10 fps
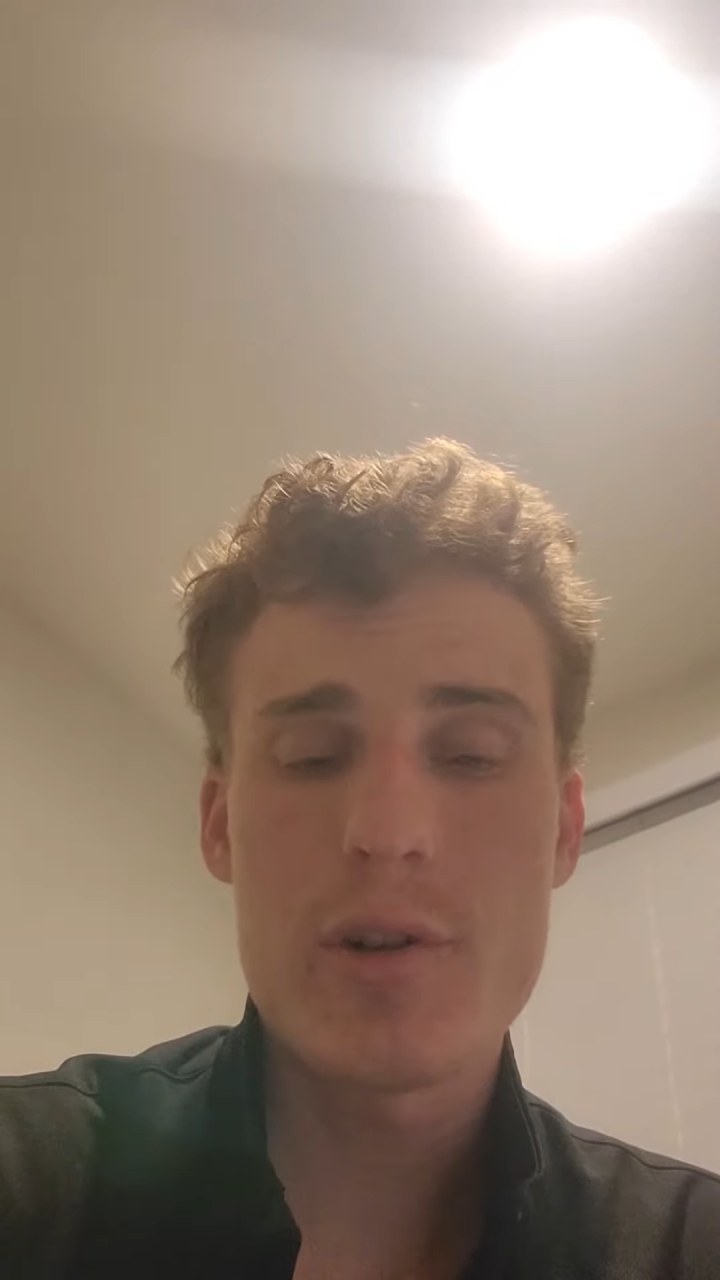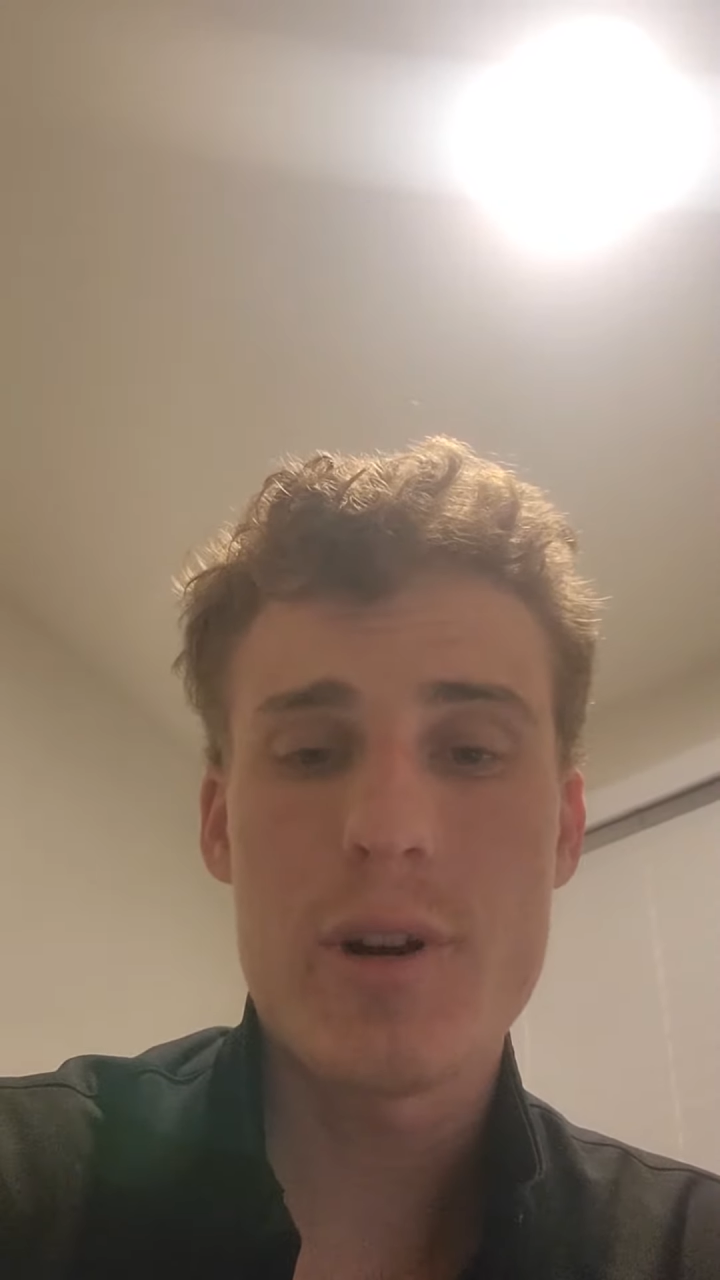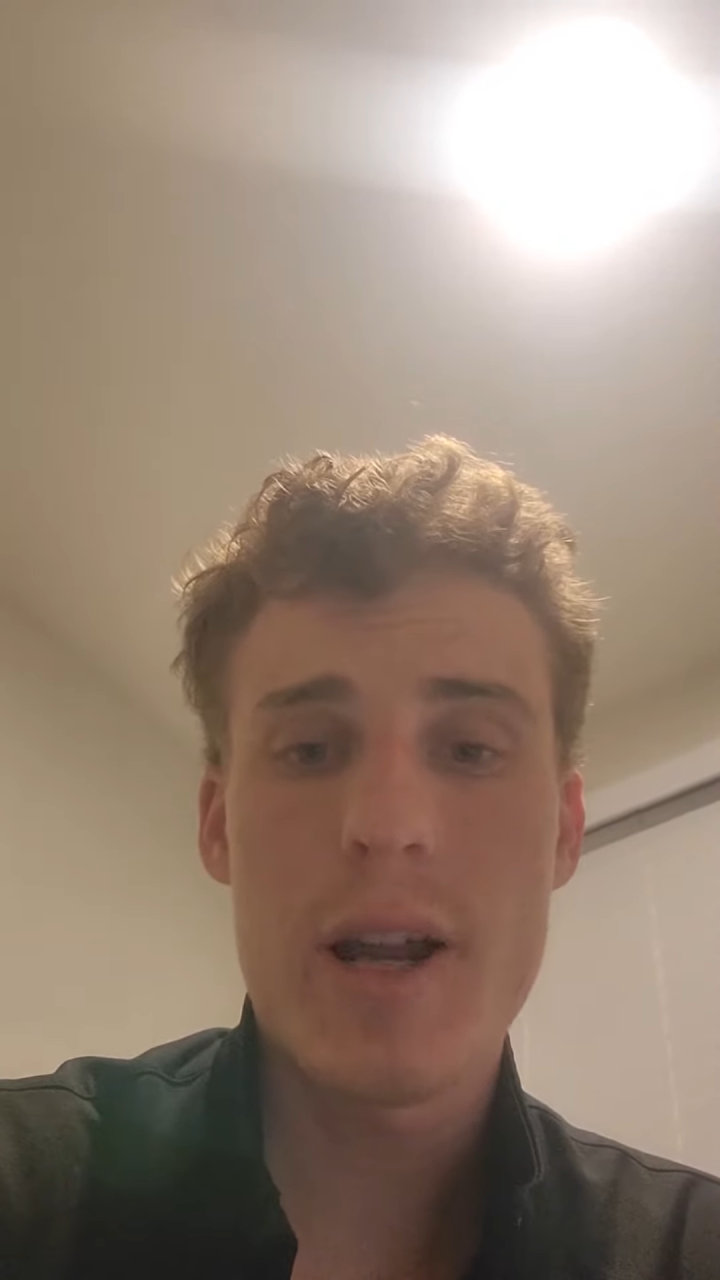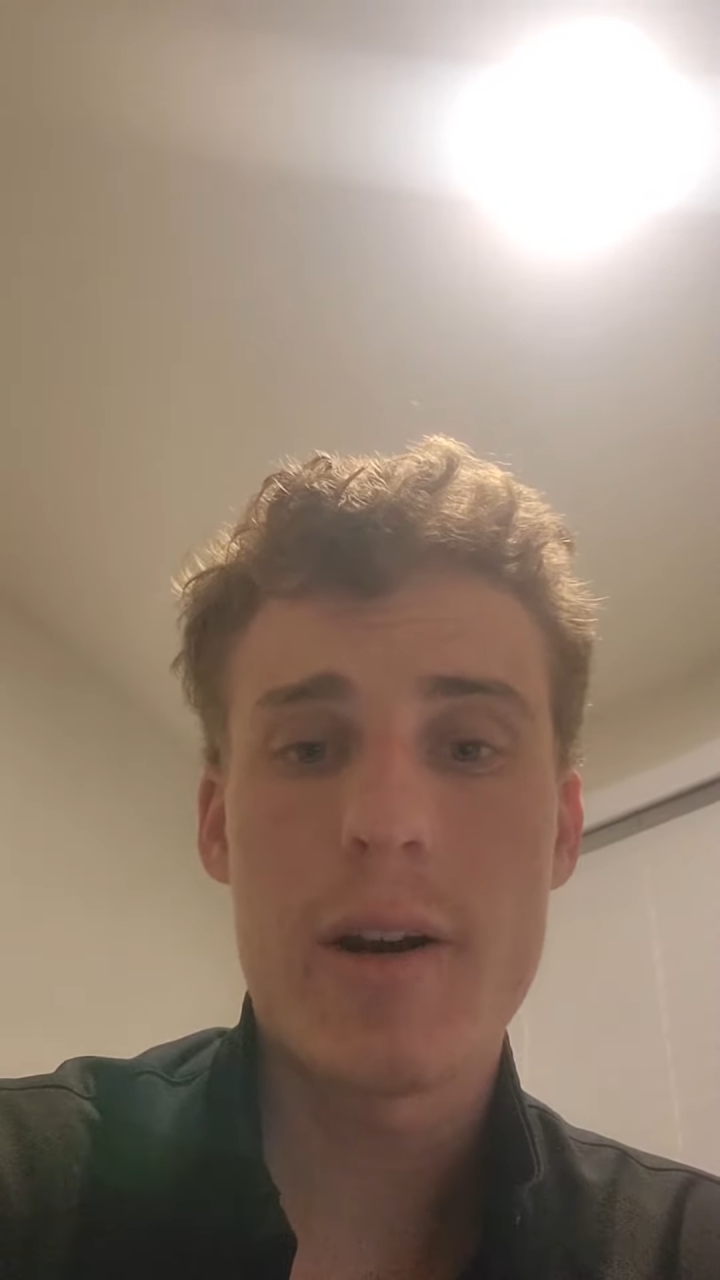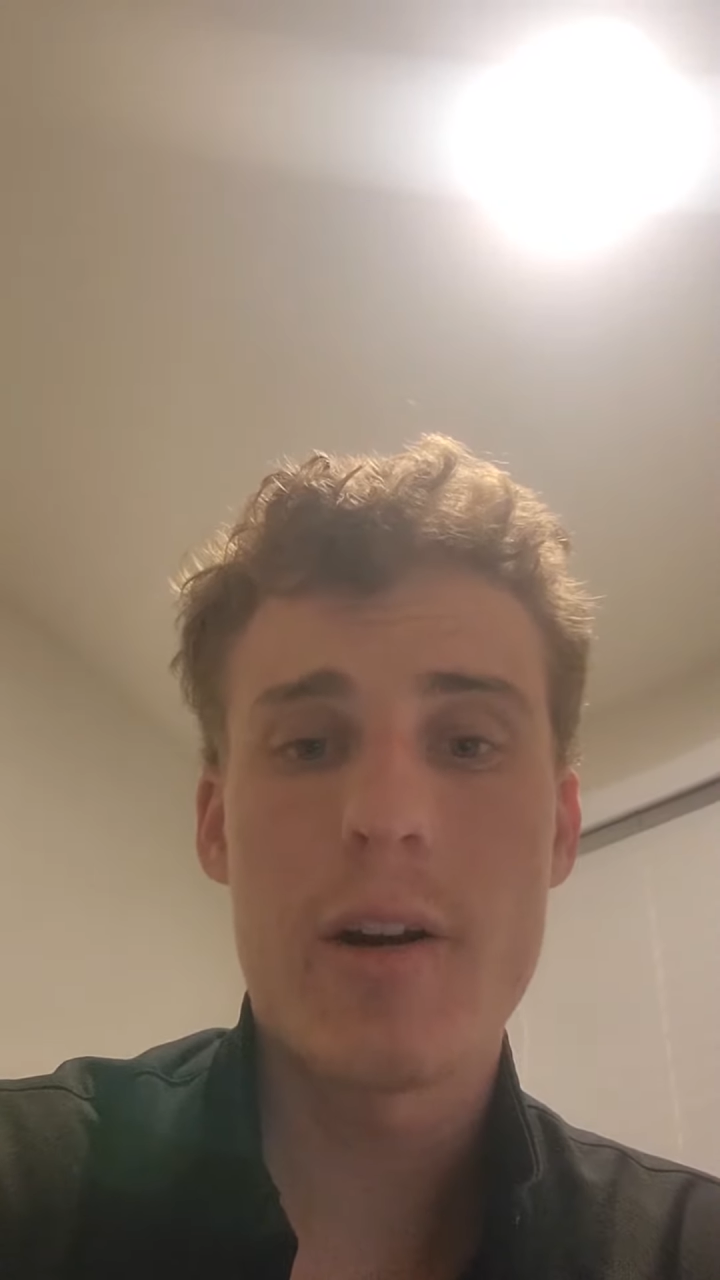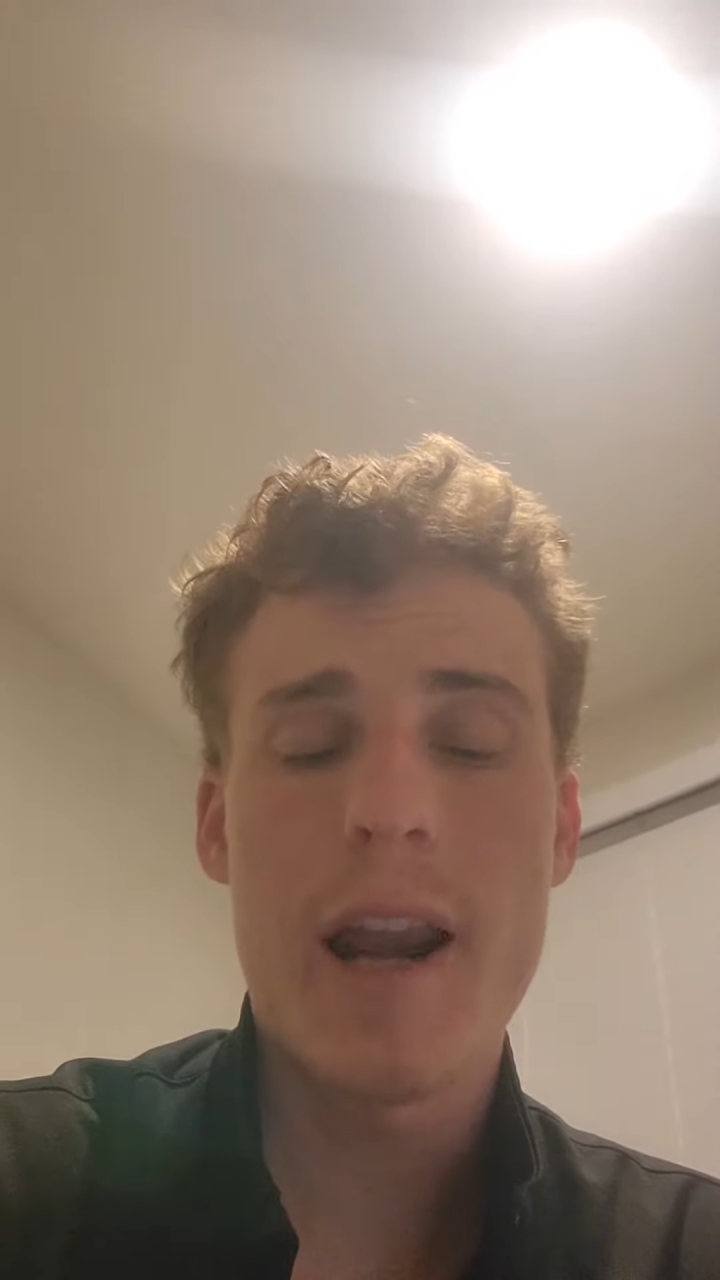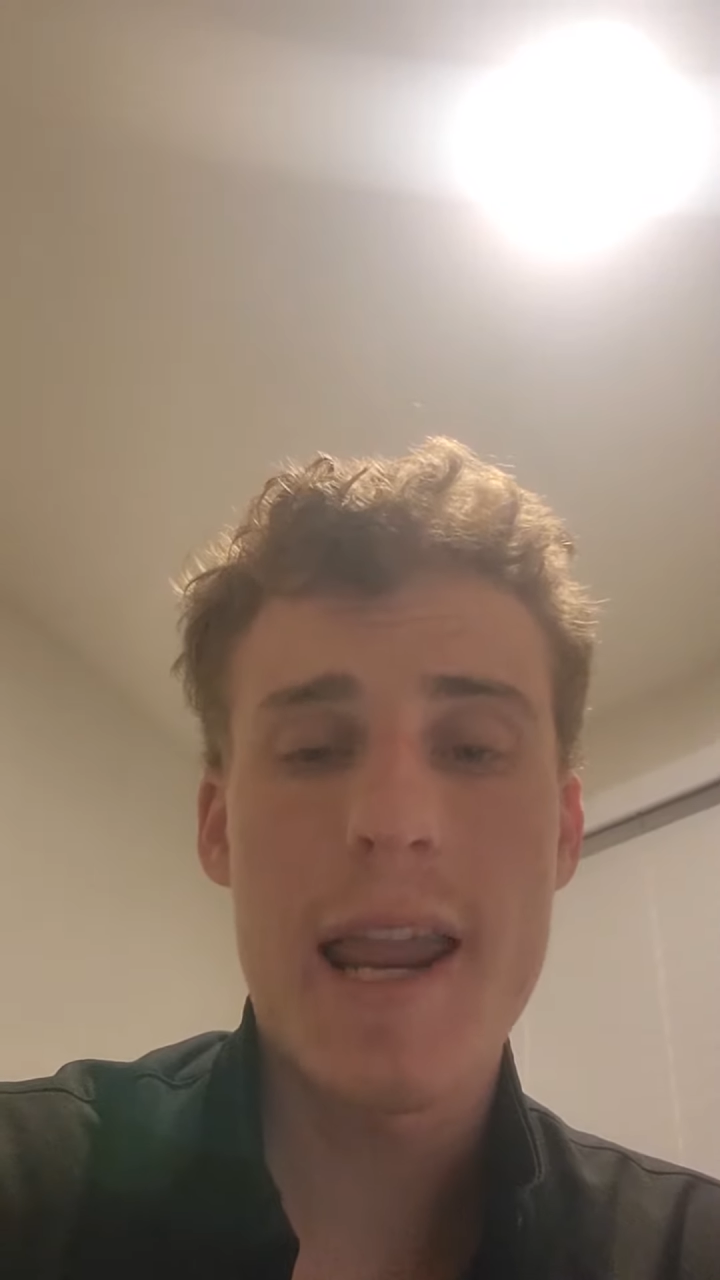Strider,